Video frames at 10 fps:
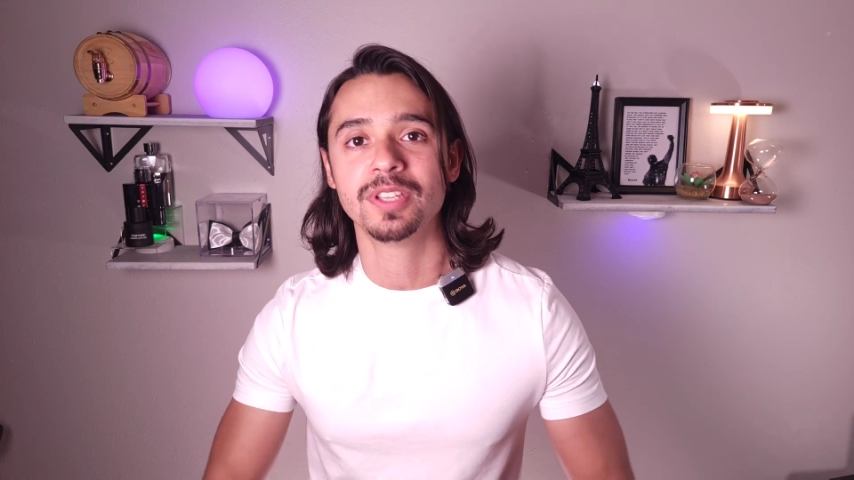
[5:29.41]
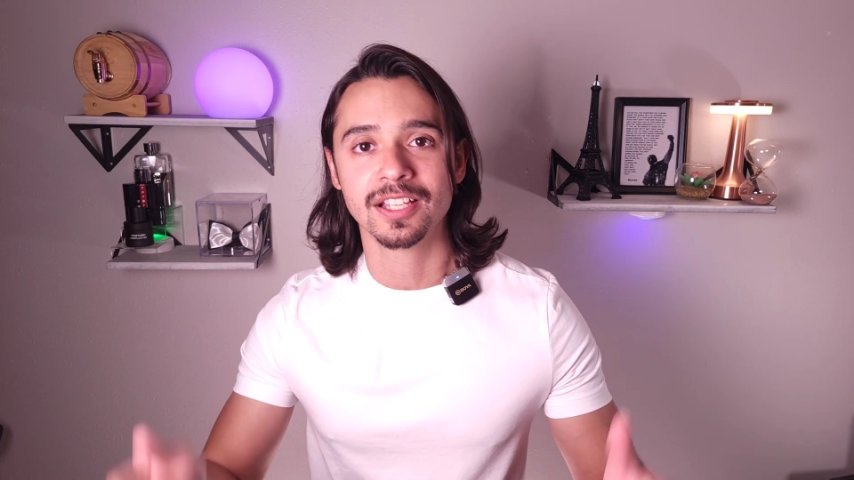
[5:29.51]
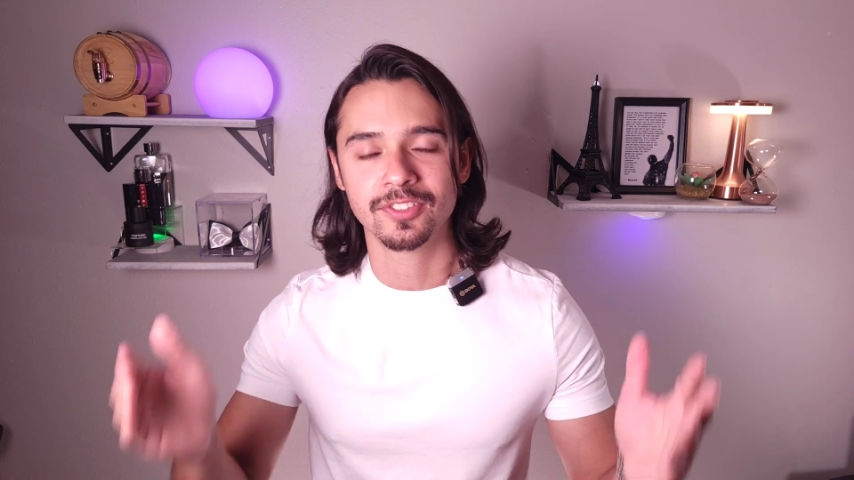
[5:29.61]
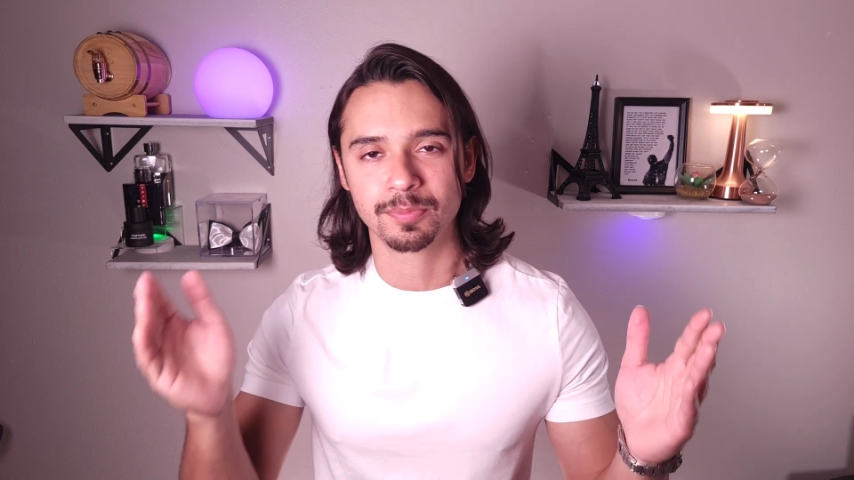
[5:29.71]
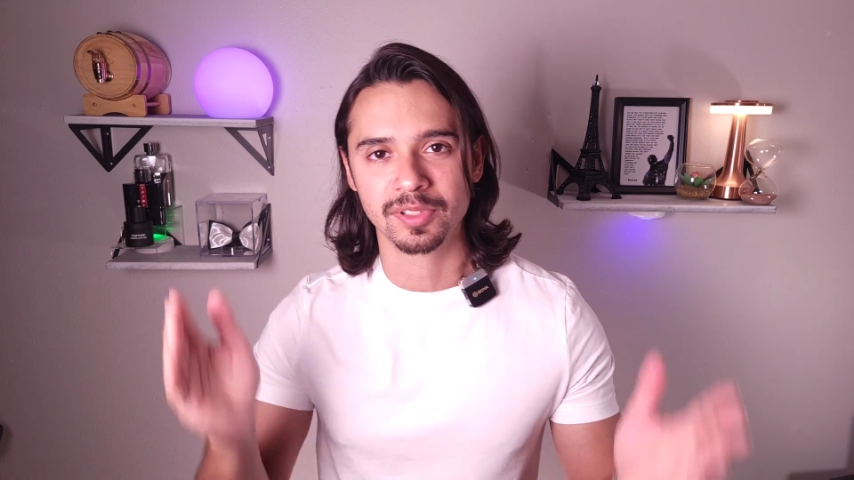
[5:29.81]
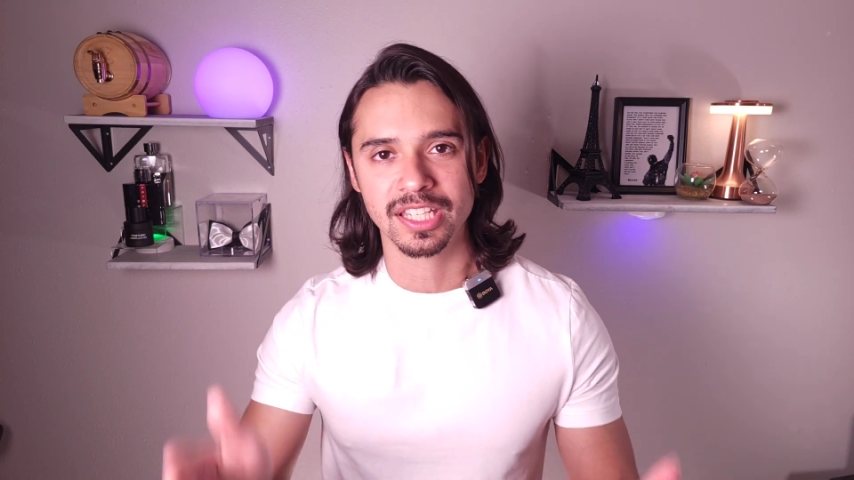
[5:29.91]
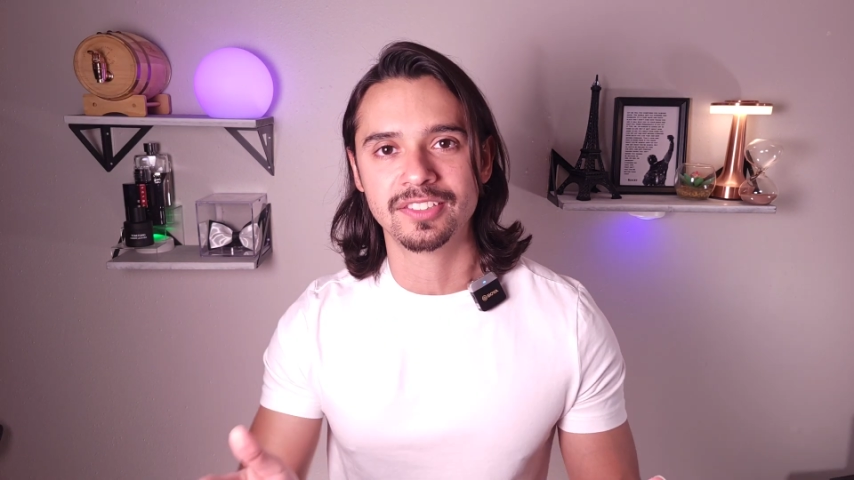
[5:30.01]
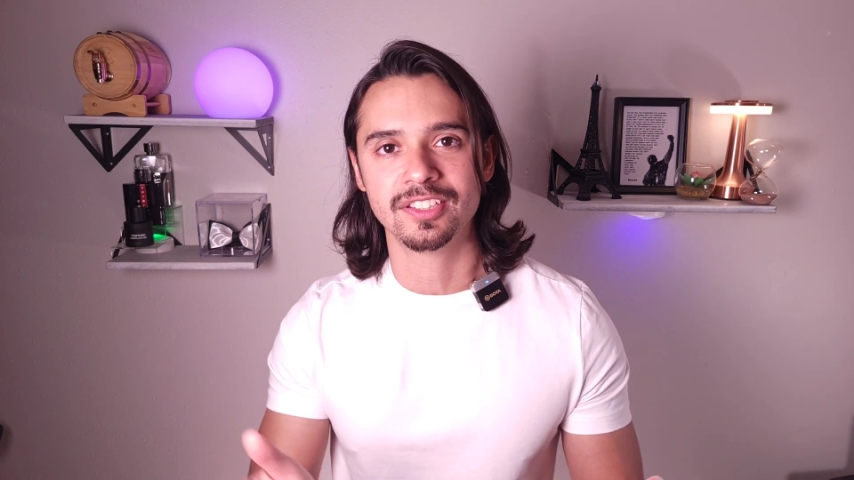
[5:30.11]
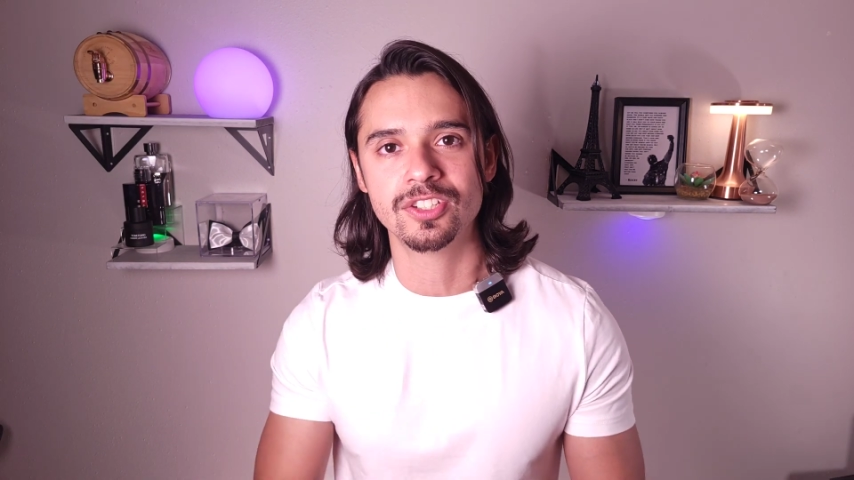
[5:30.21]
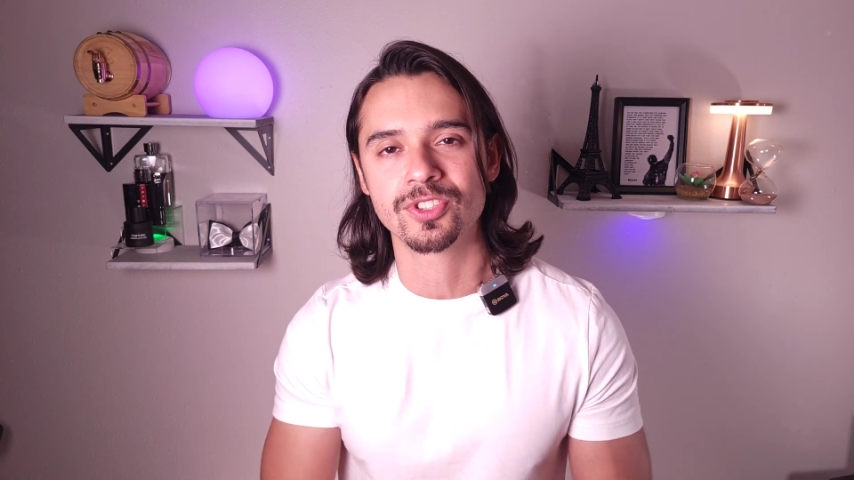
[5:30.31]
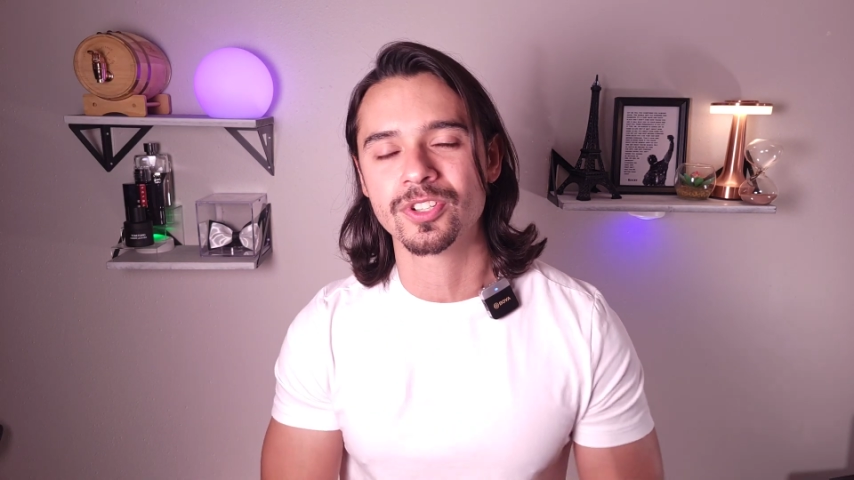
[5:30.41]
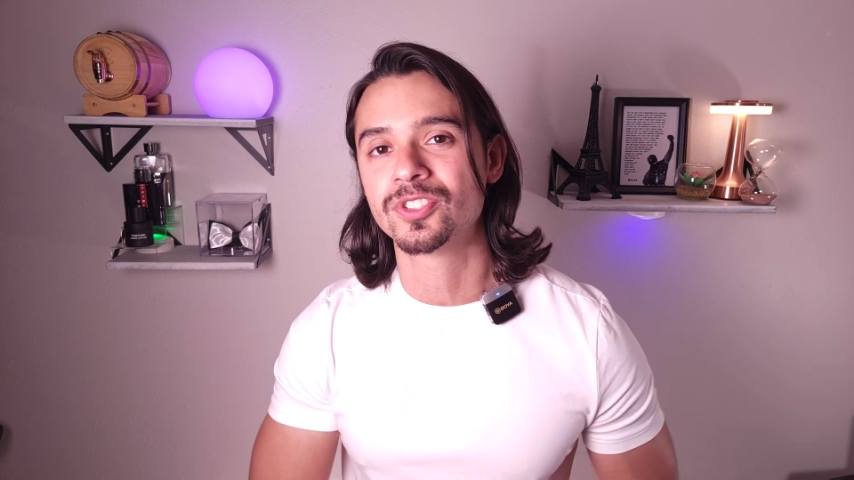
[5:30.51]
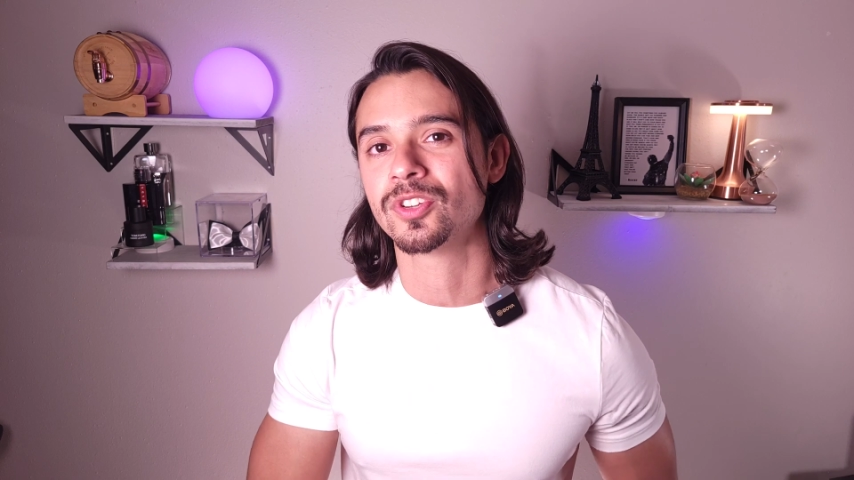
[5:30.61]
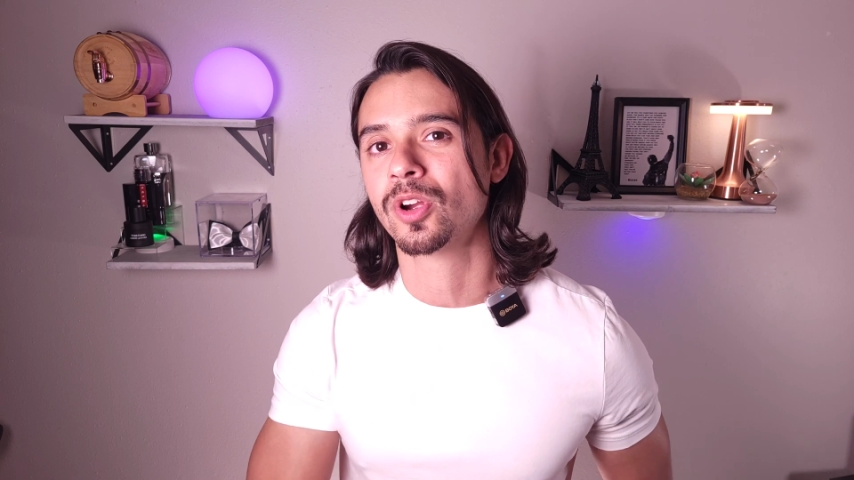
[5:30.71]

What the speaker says: because plain t-shirts